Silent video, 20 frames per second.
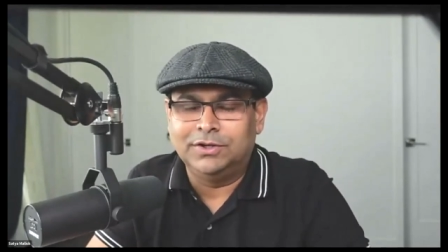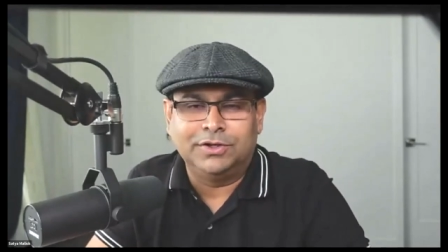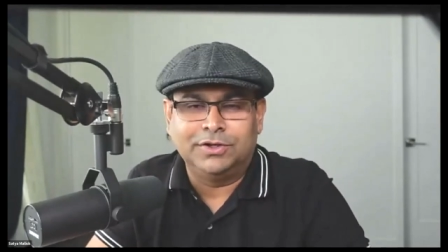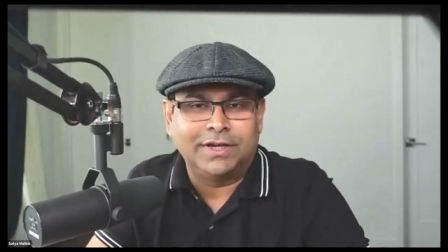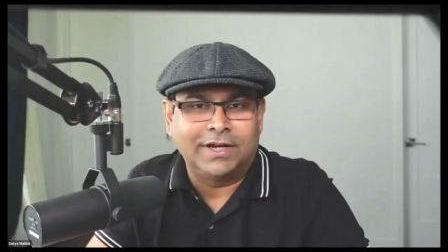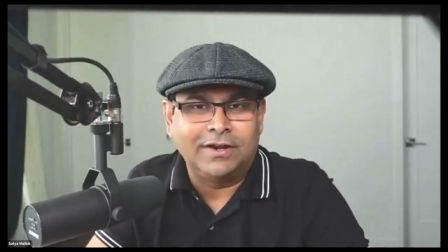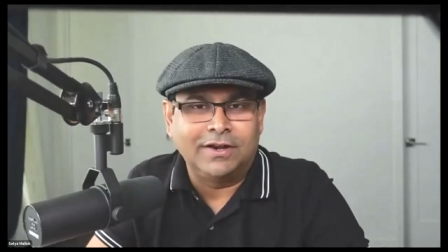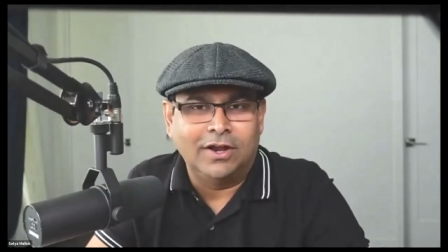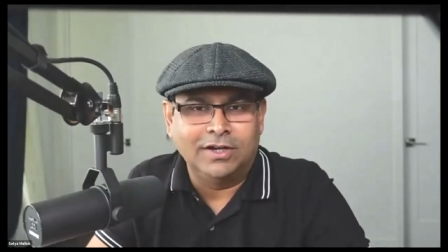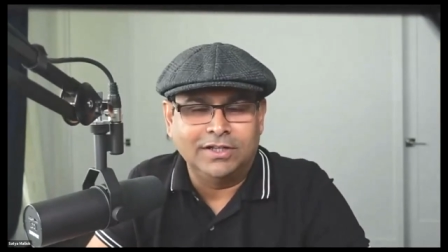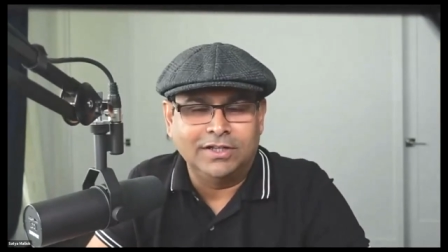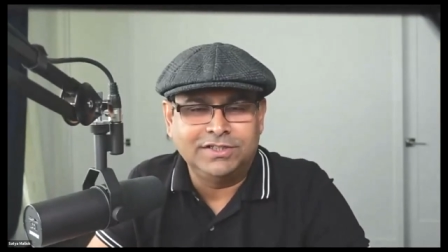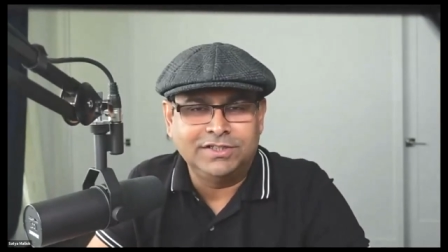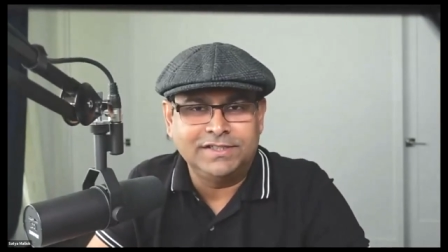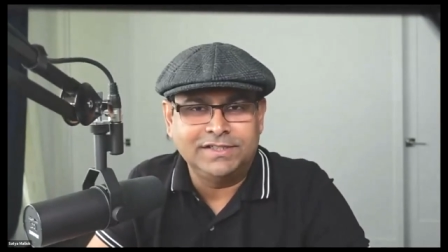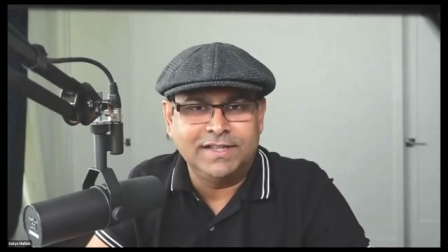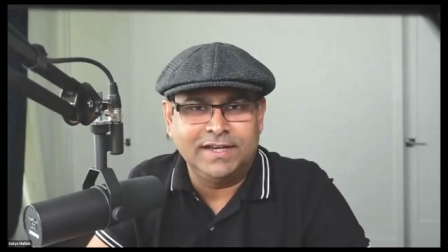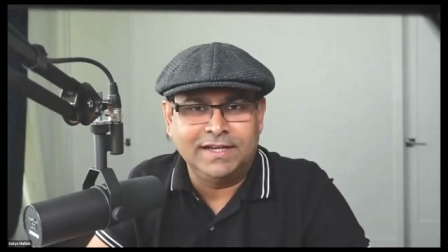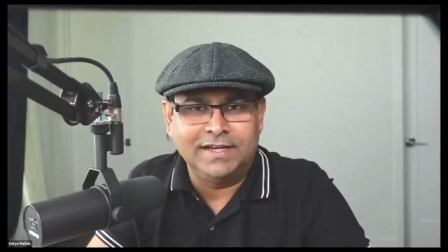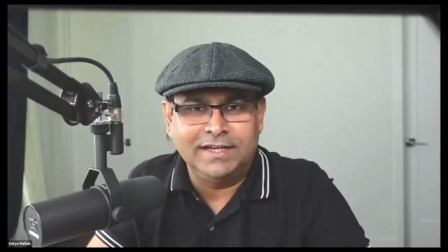
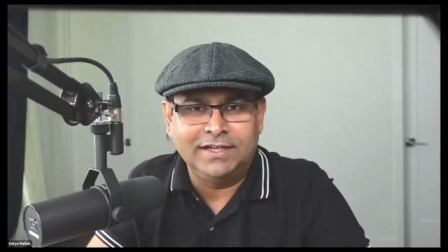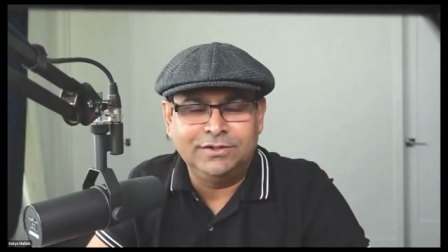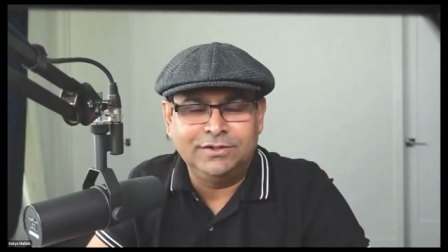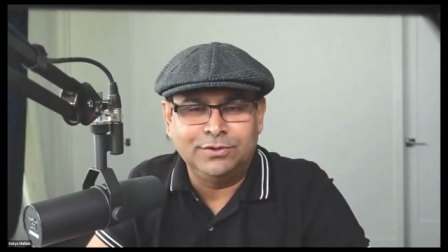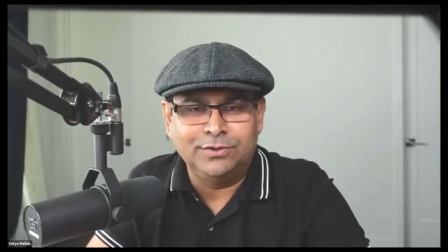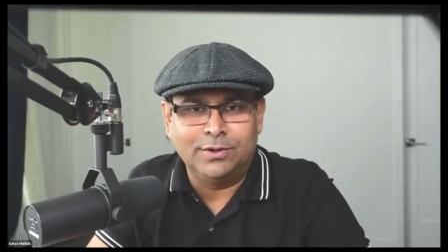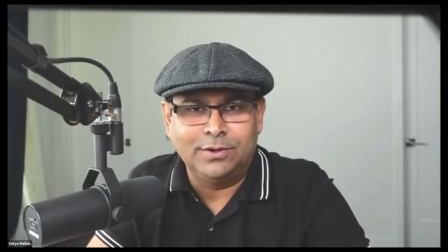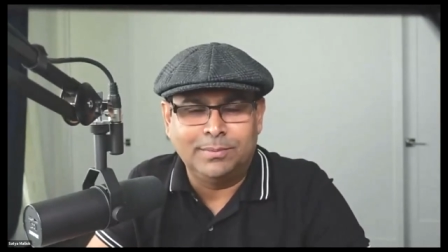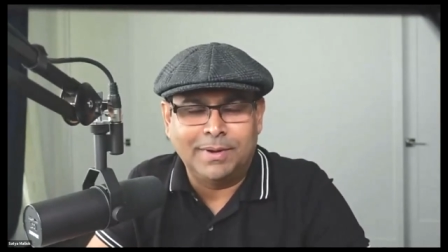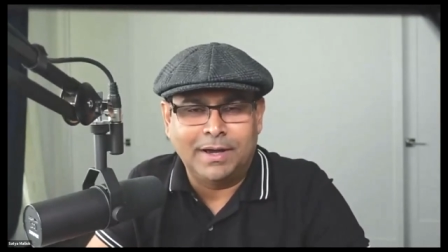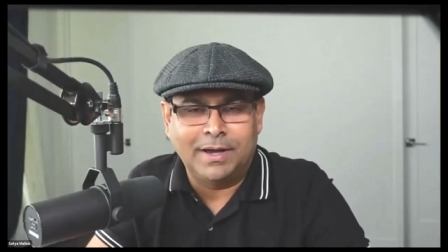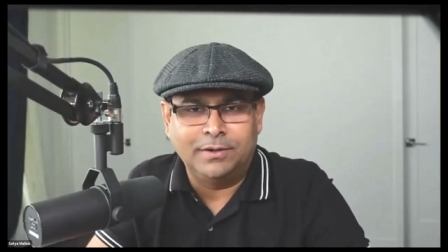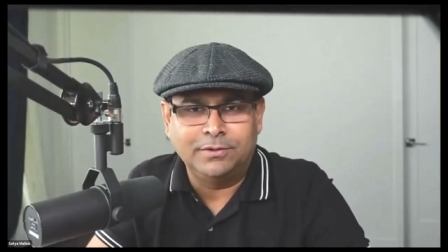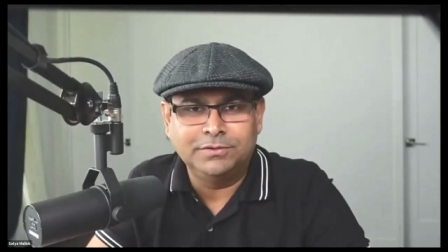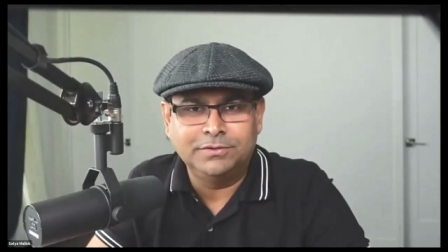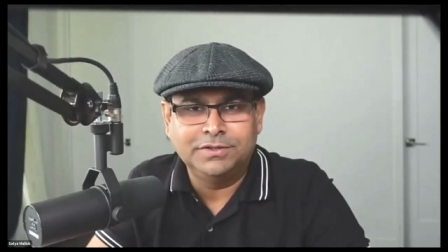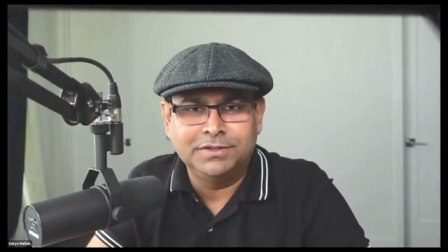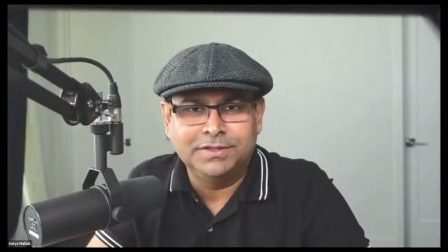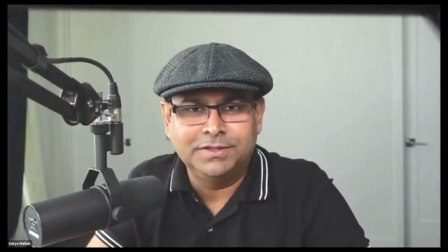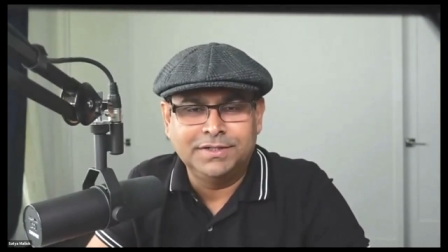technologies they need to know
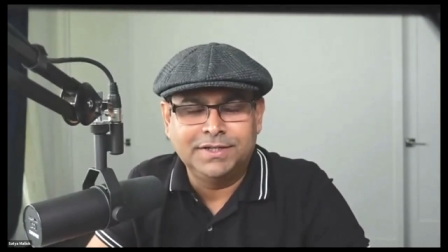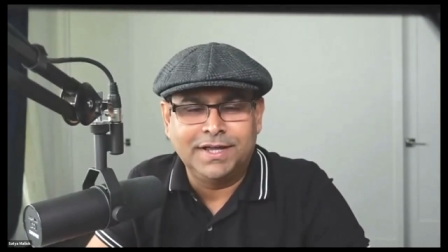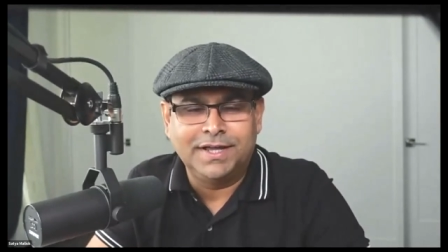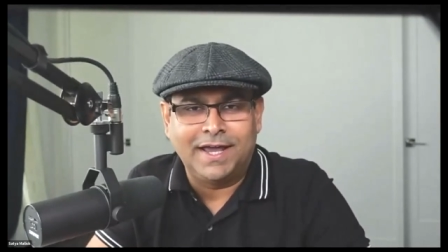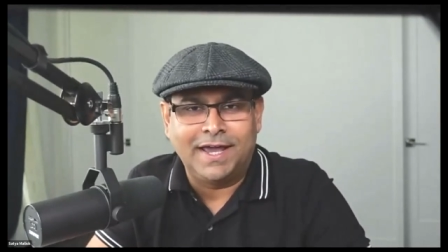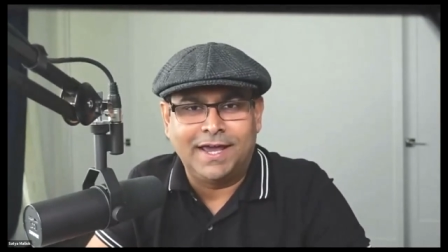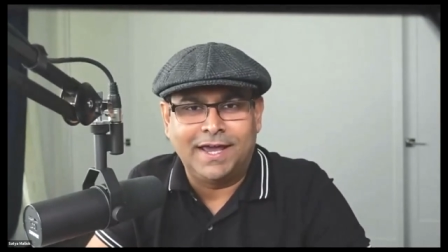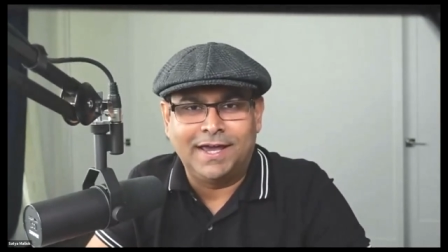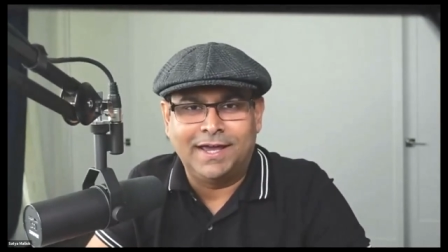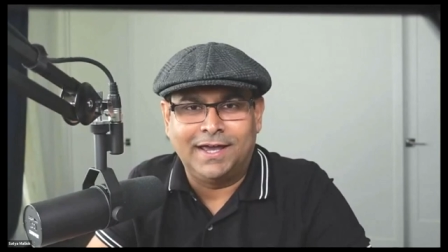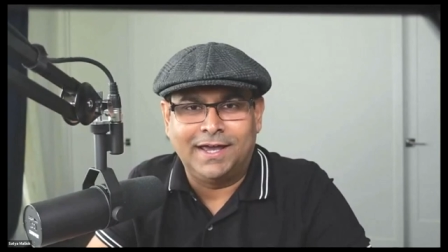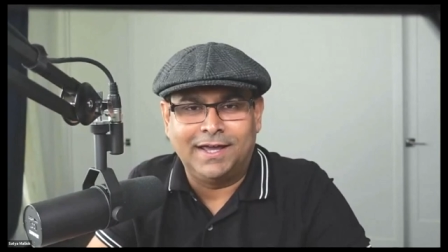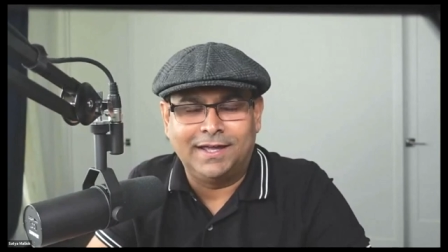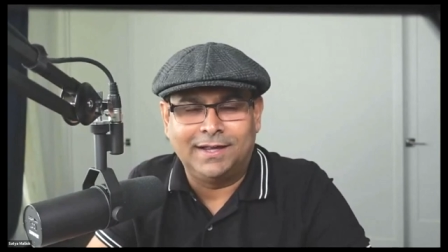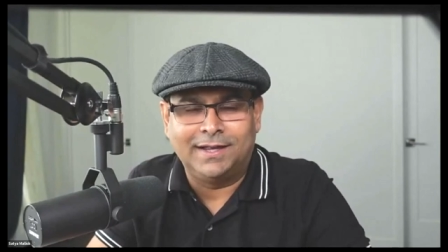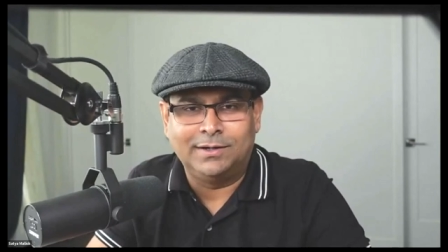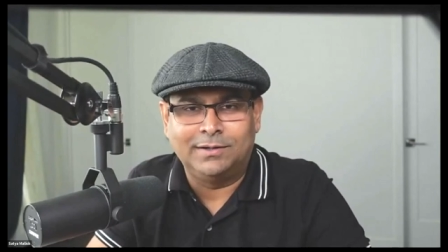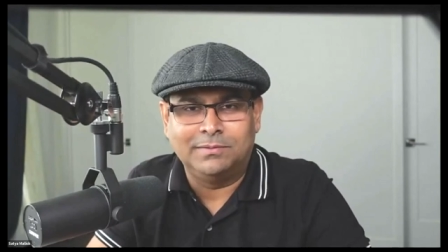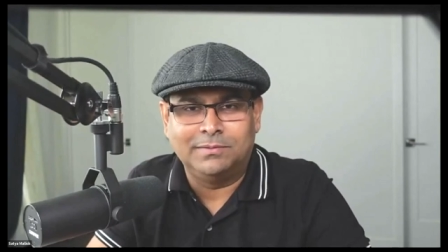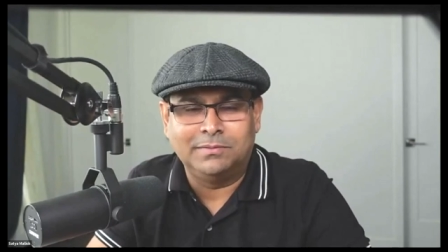about,
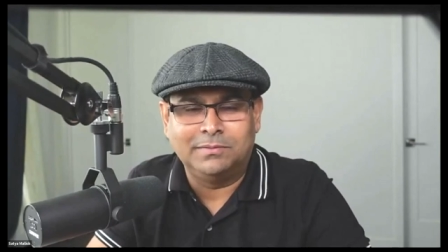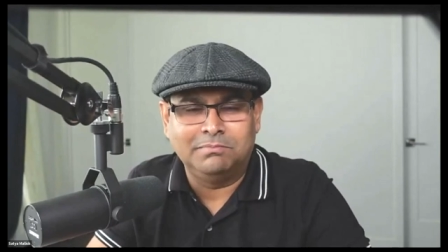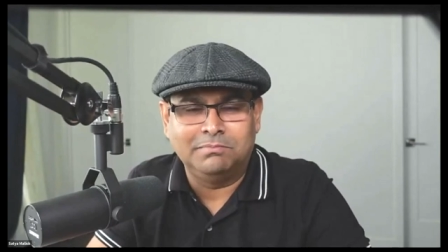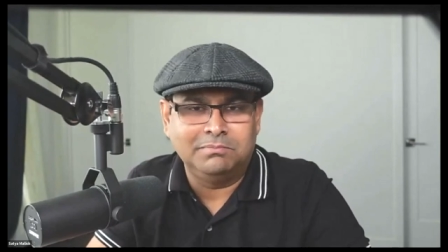and